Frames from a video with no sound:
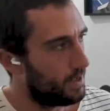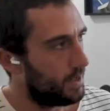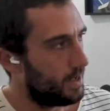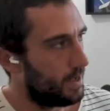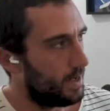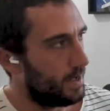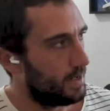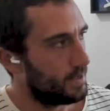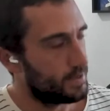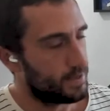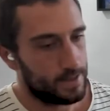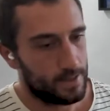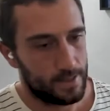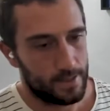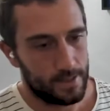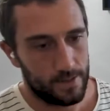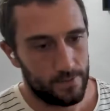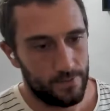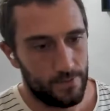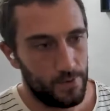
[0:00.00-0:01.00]

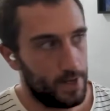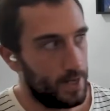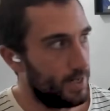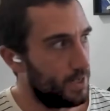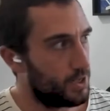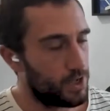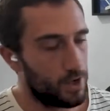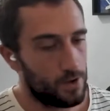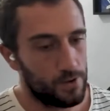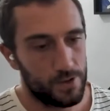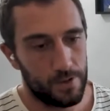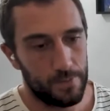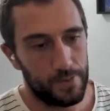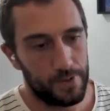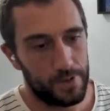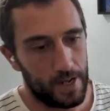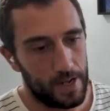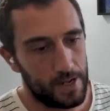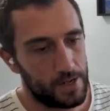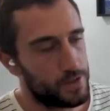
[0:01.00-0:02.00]
It's really shows the
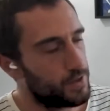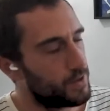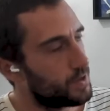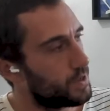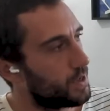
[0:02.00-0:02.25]
potential.